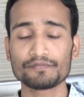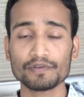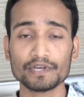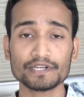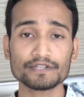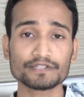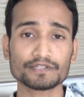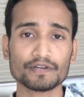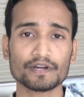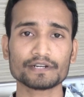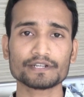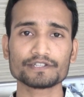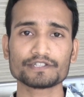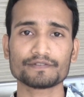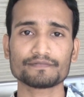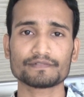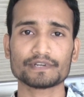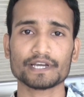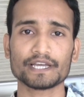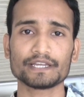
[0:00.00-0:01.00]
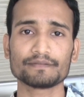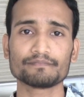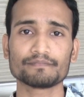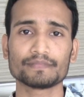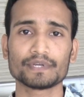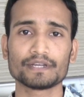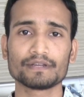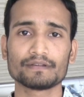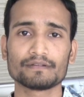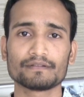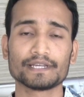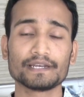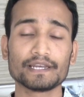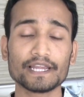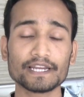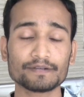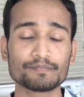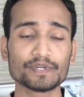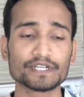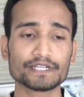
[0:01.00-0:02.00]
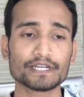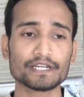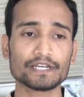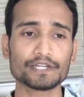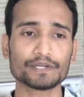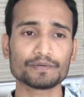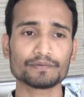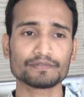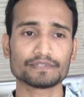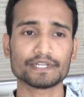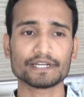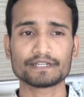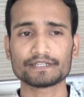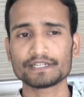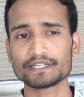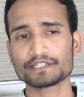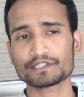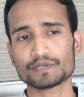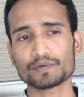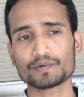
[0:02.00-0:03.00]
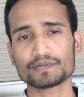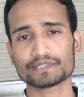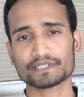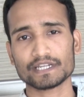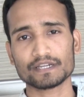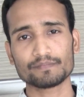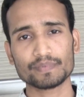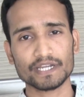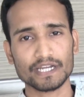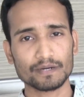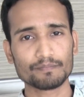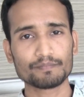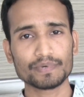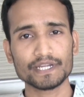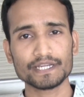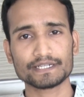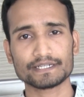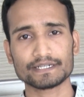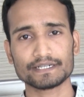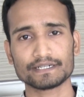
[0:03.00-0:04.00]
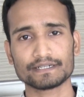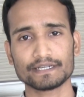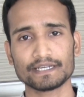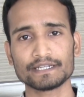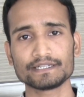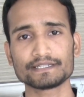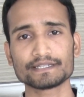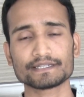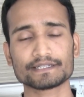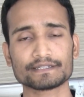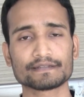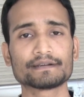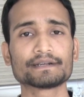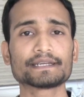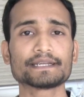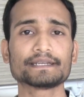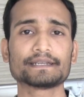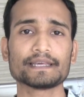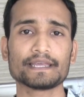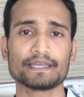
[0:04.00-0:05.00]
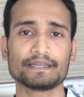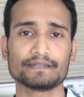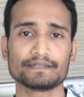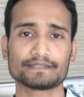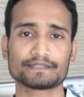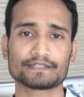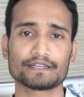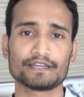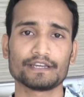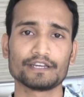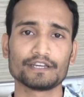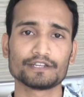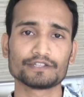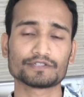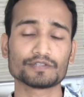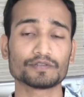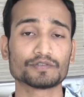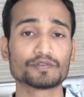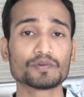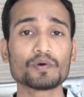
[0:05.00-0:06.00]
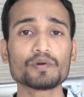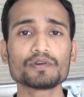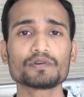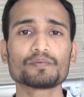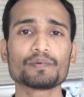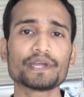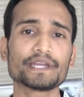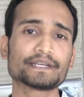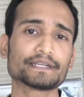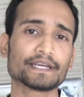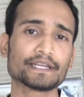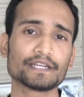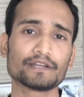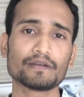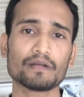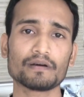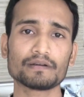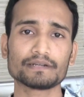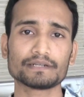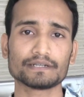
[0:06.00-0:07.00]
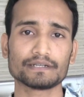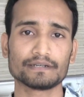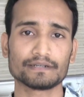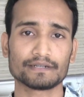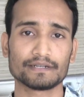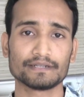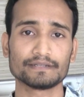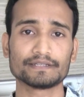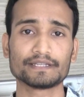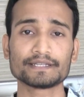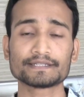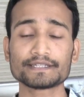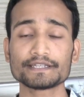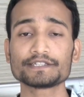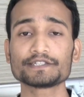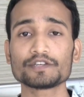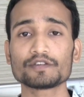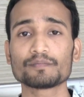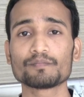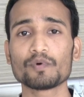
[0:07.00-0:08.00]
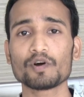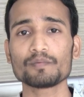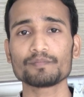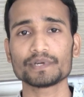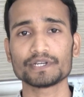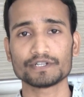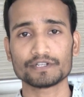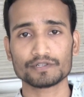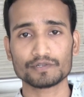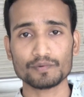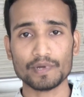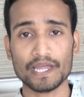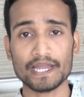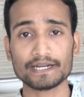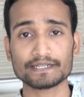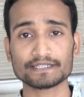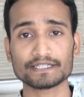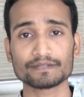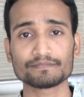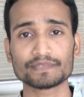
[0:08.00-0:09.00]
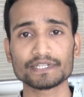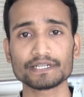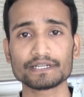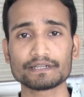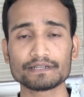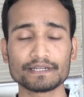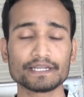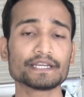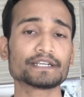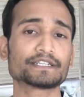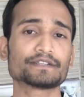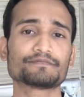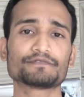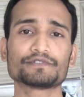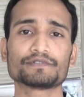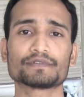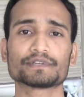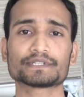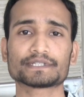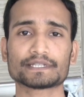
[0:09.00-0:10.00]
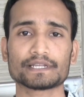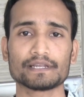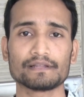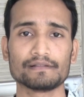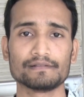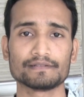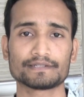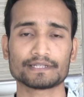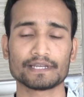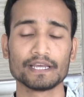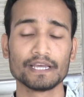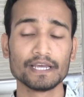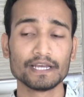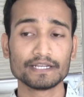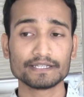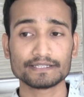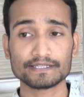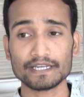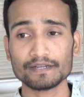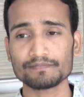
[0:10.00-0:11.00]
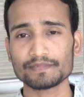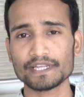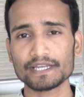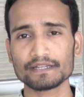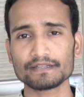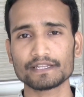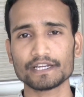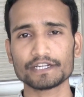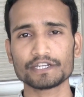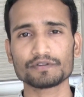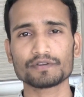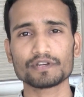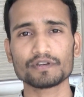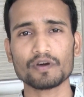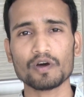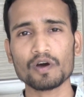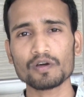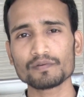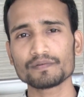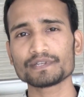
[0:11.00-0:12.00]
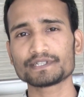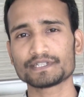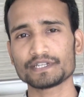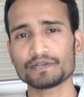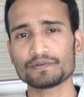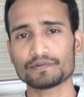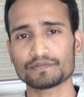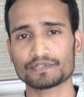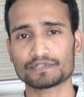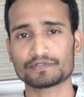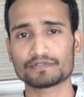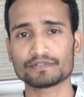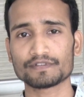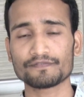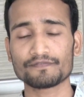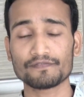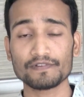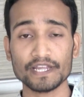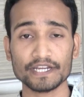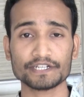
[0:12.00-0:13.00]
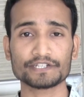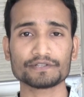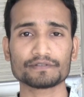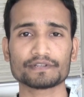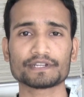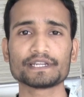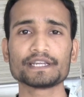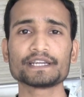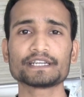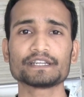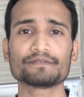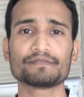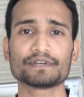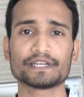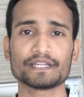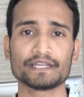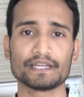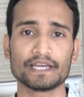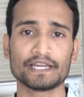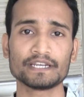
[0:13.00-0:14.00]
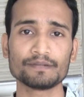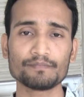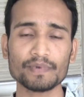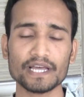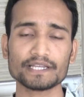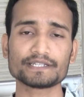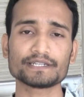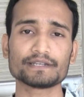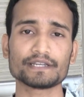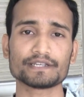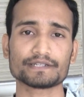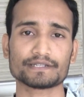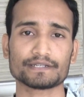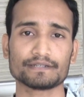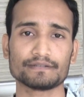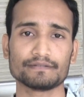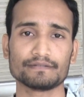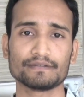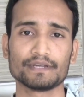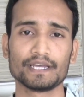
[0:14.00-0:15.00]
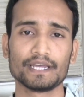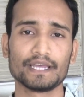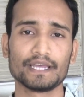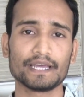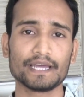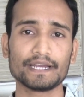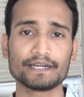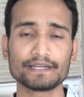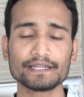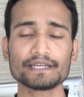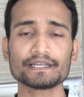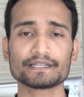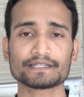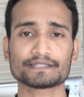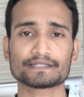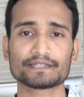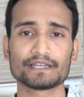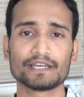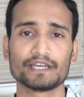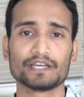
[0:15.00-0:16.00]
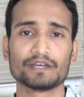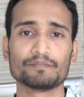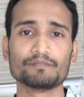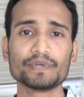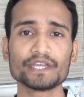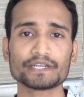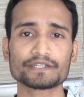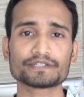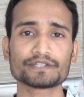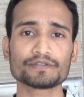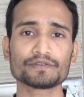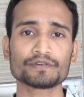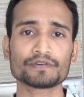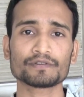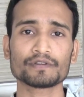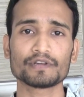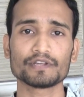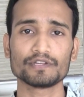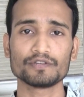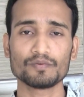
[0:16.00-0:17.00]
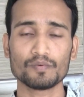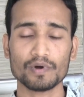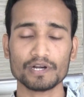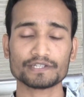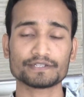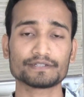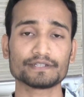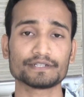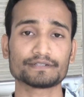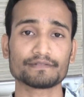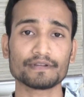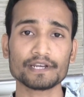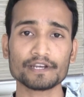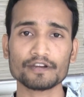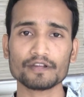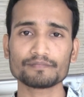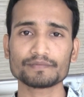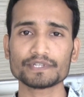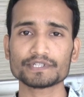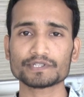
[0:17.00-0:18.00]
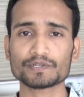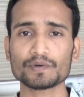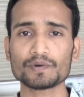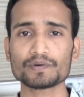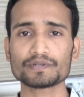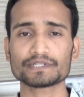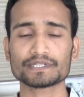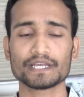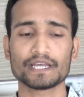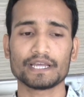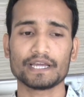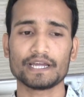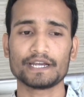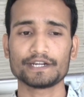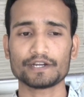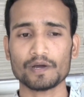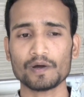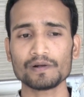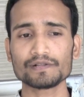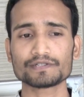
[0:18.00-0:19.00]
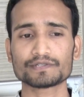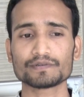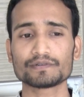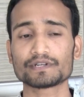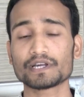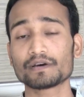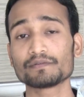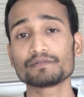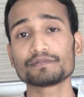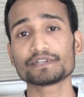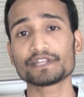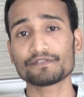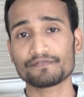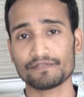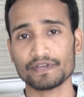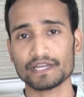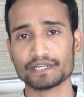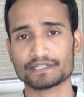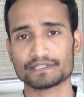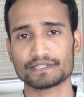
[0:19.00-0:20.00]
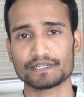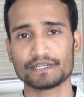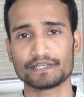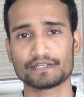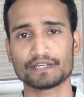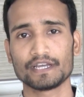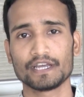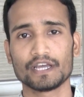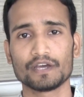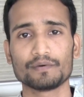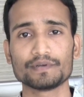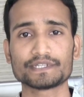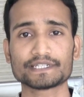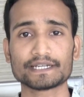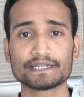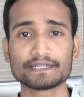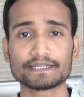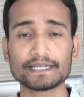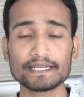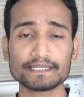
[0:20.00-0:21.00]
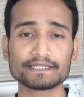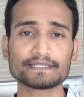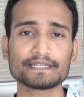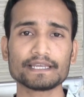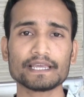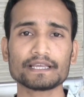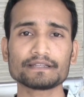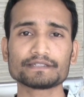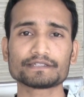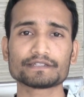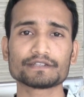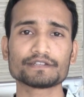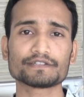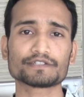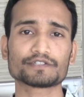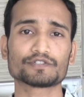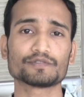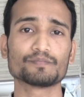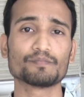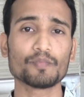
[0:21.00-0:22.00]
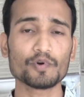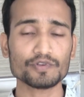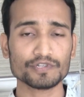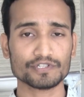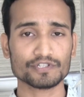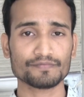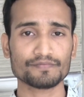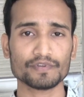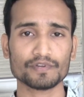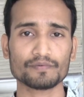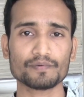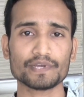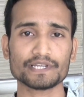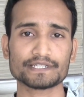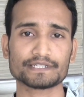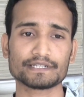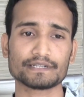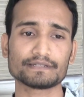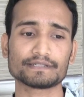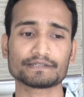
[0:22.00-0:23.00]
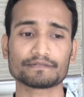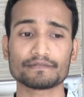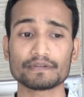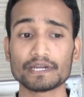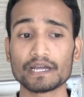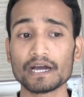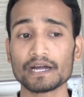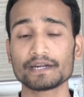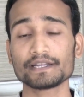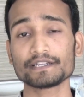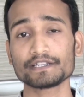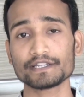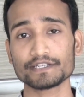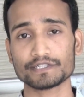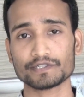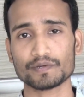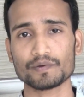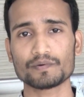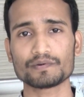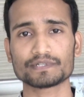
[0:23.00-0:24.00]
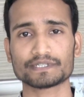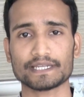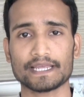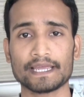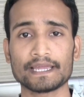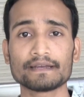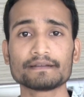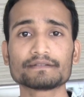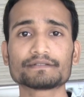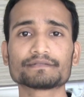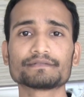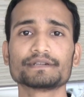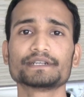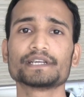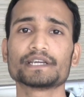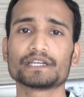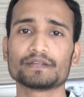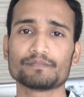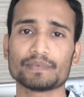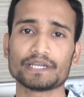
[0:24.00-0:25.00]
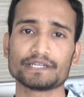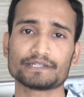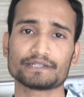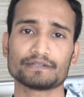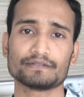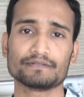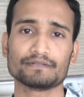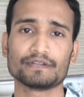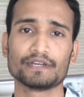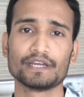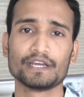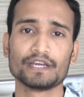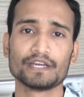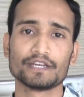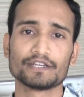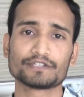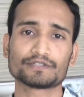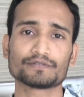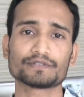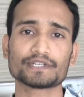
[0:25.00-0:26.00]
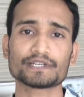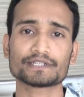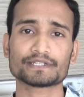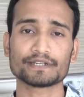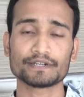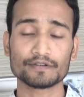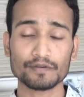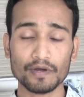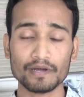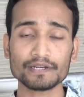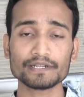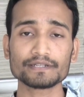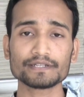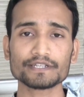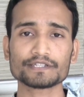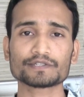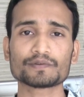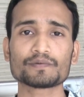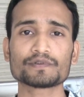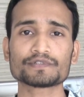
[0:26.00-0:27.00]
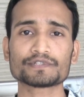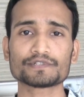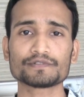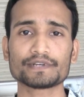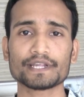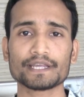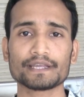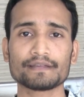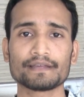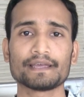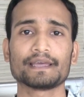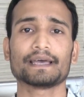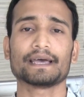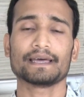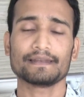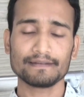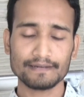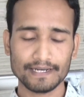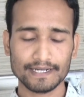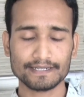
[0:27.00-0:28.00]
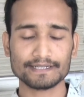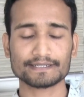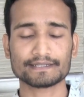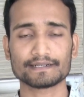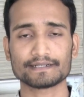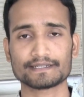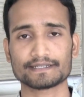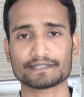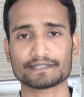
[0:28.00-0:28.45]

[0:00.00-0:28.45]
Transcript: if you are in shortage of time, then let me tell you that this course can be completed in just thirty days. So don't wait any longer. This is your moment to add something creative to your skills, something that you can always use to reflect your creativity and imagination. And yes, make sure you watch the trailer of this course and also download the fact sheet, which contains the answers to most of your questions regarding this course and three D animation. So just enroll in this course today and let's get